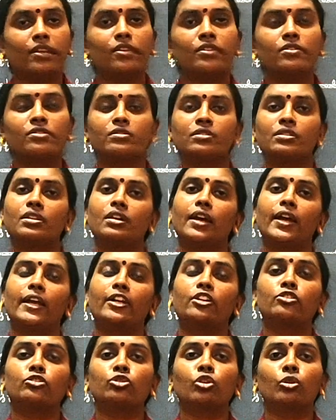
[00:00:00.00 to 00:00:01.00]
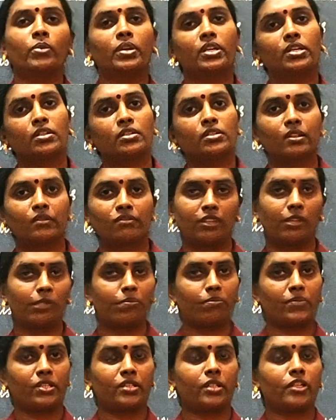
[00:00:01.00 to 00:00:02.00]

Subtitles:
us the economic development.